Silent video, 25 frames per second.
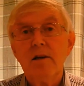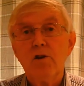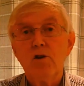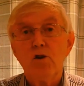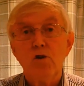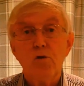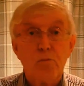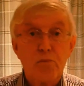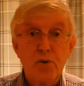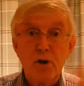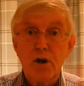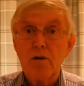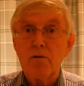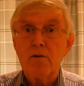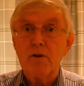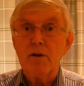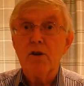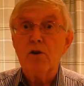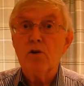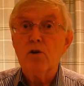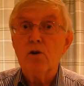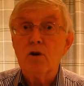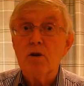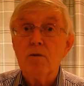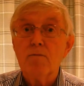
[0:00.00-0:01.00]
you probably
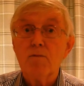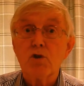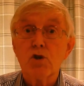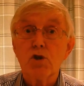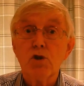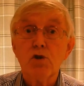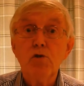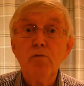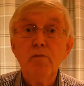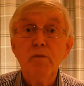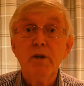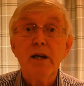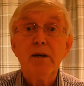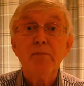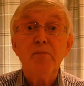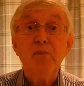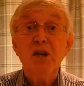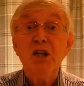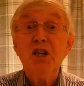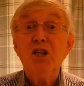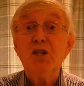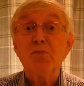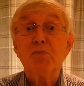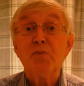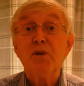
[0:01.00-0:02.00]
know him too, maybe.
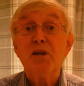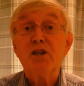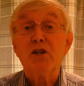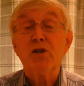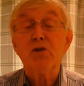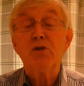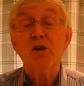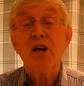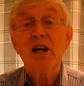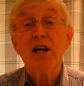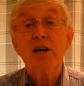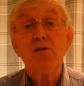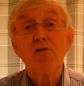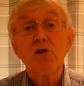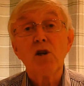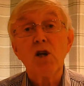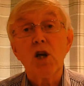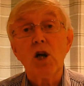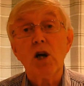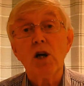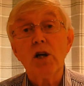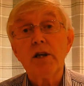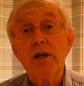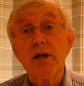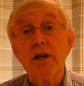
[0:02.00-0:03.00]
He's been around
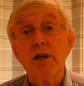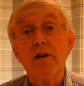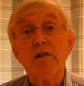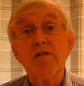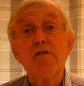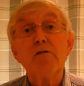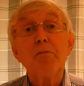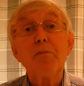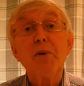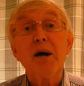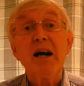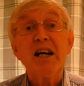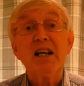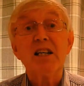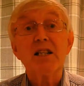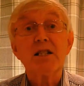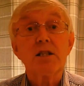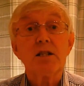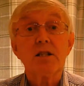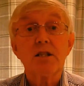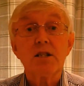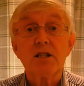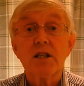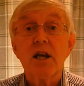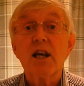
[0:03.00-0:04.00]
long enough. Pat
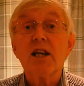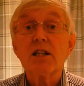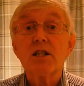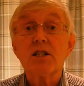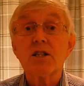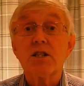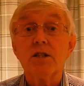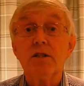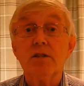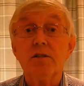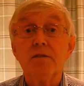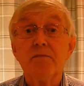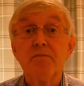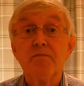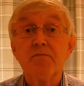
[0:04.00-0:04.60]
Sexton.